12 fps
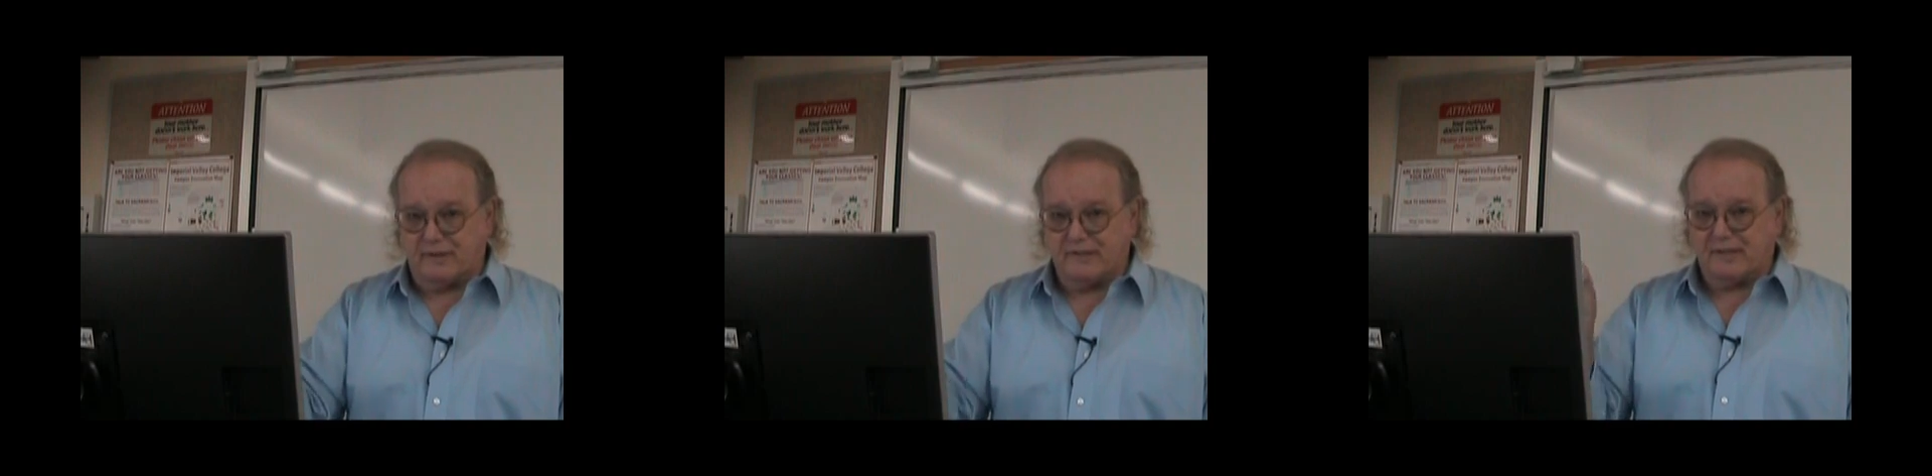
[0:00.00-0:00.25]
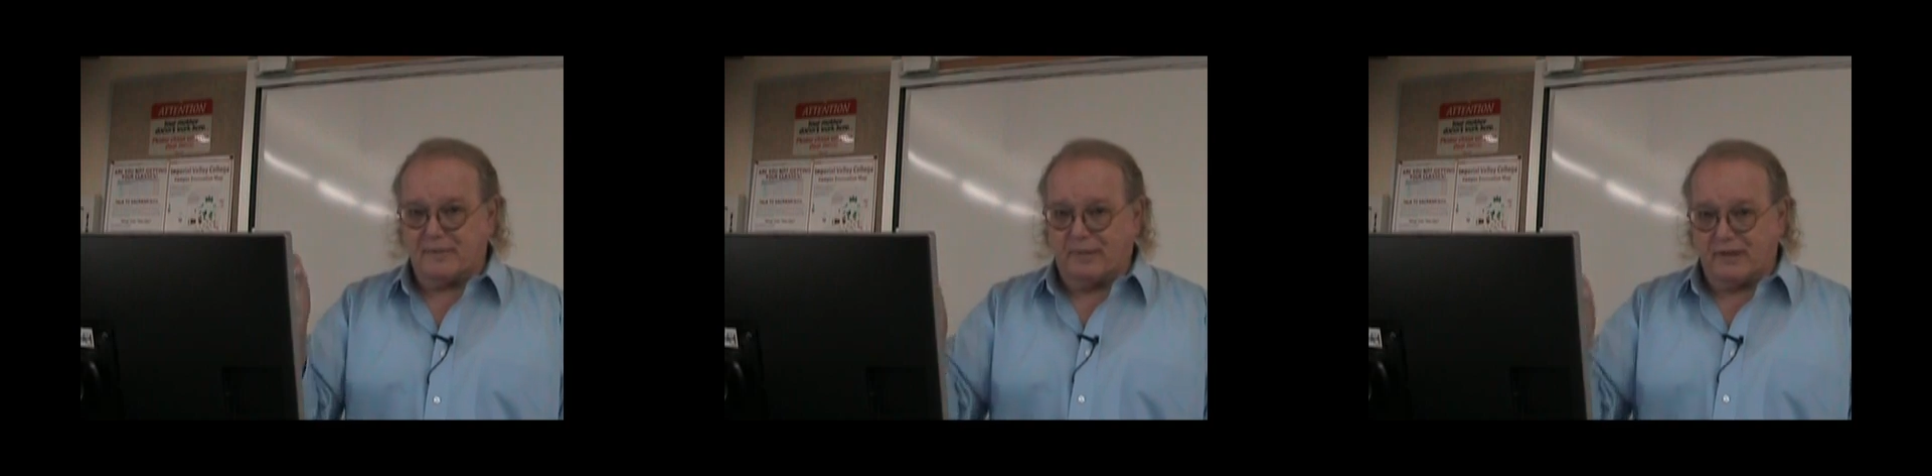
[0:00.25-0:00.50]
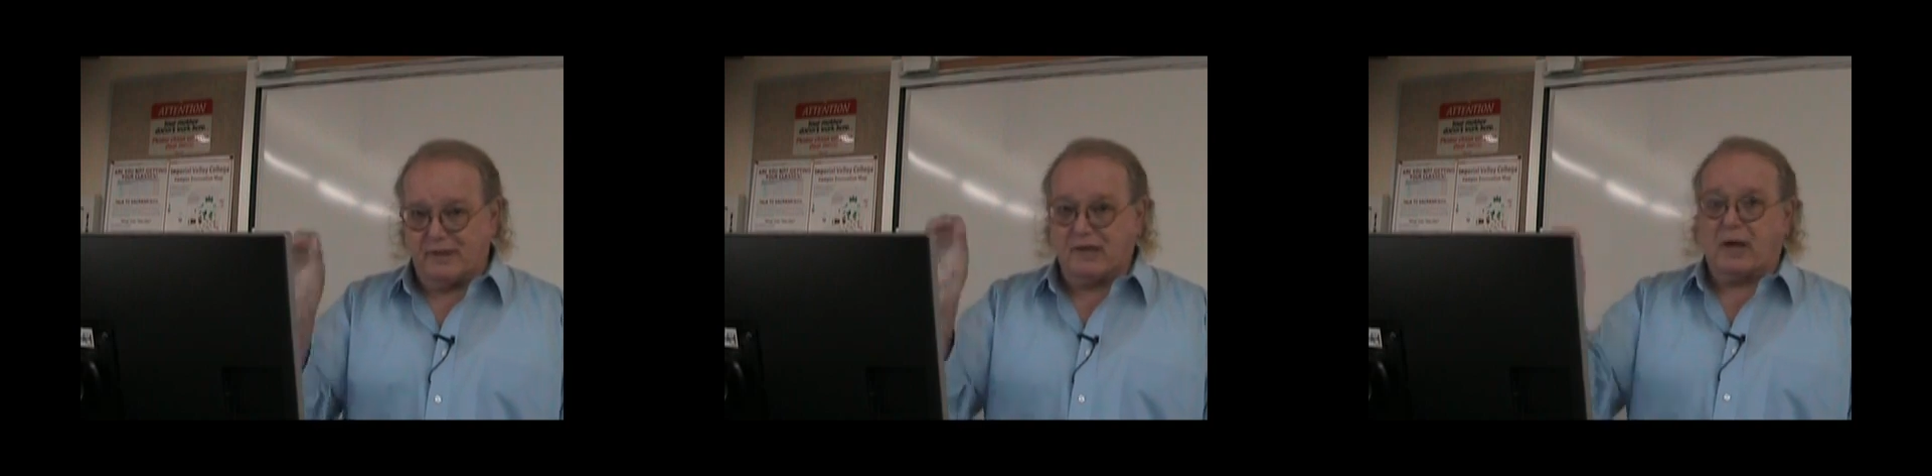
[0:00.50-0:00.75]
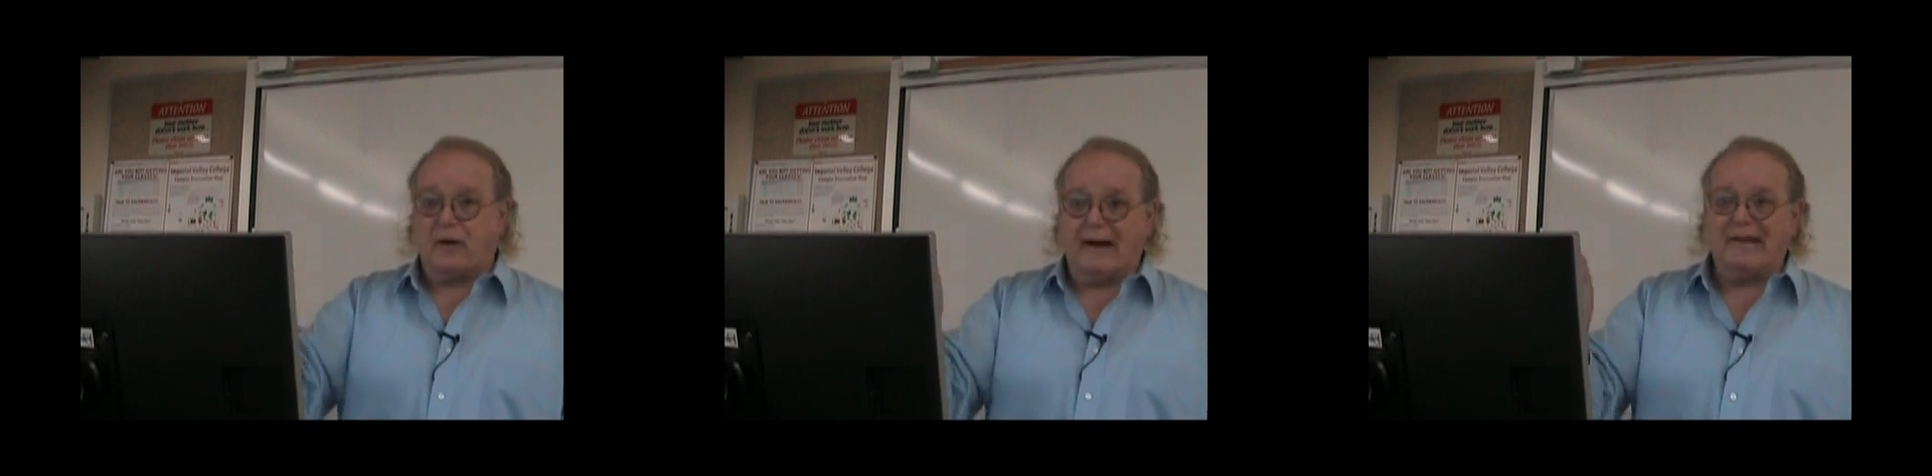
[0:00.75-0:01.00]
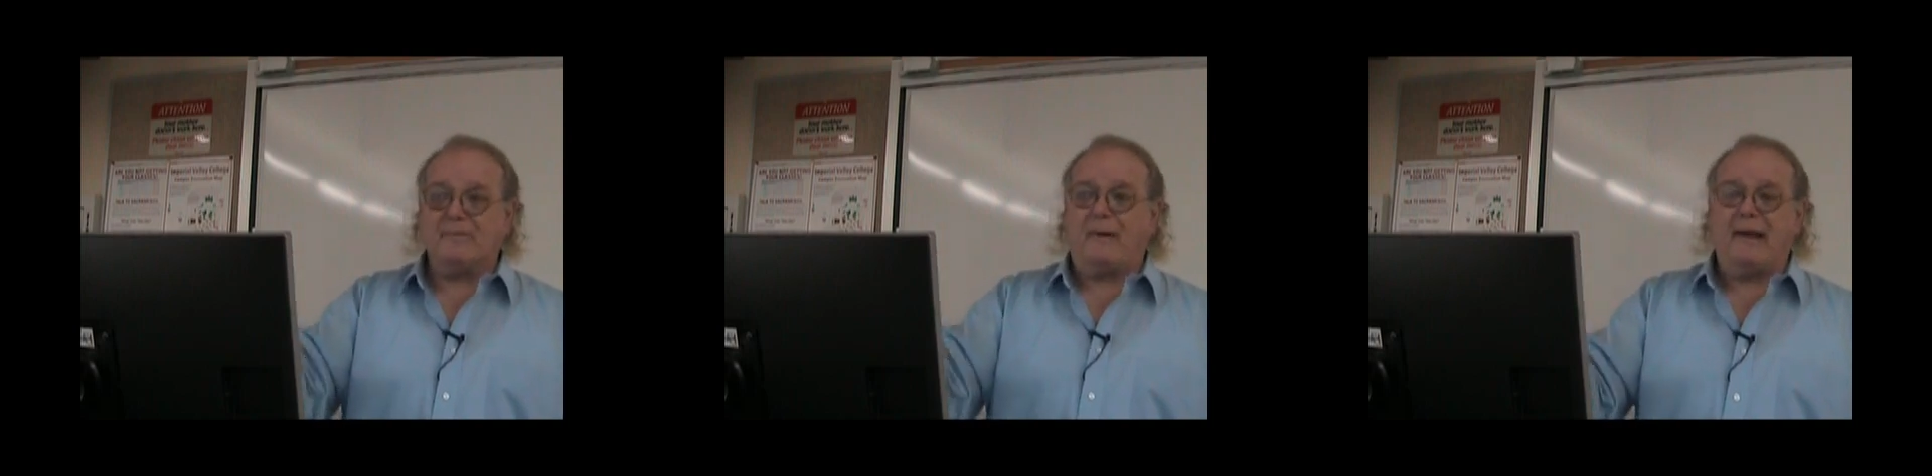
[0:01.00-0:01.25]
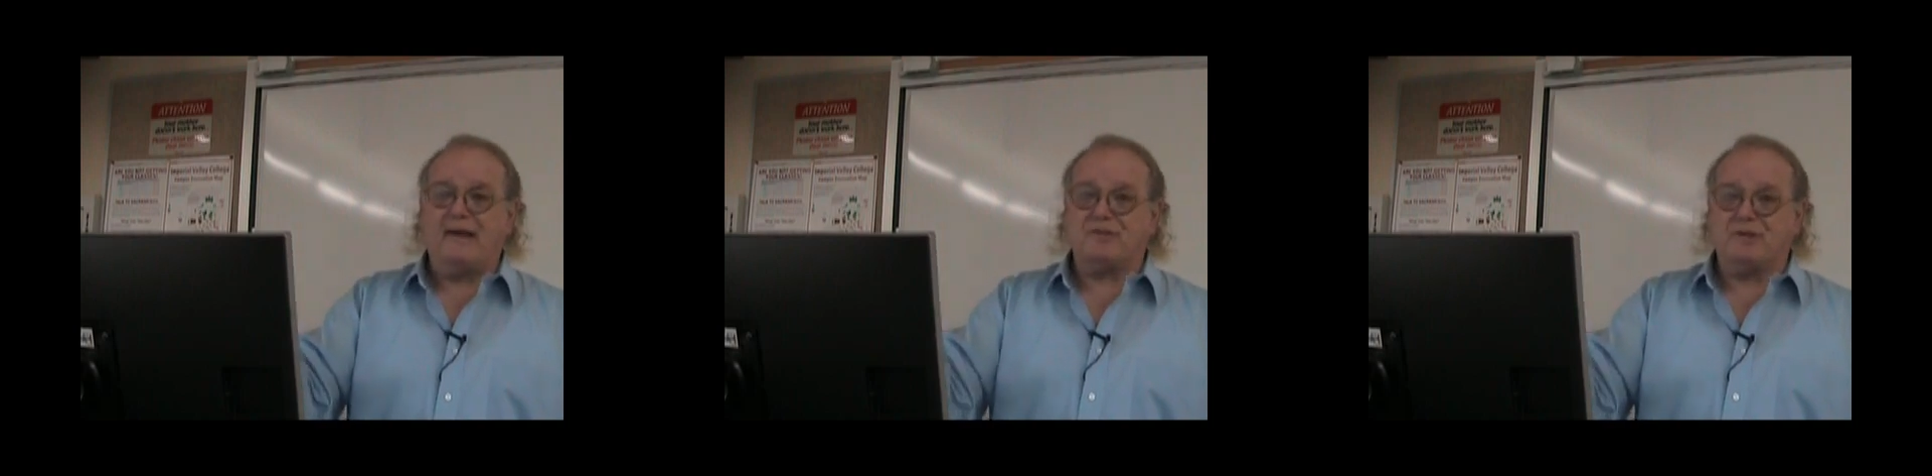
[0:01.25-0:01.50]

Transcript: is to put the correct page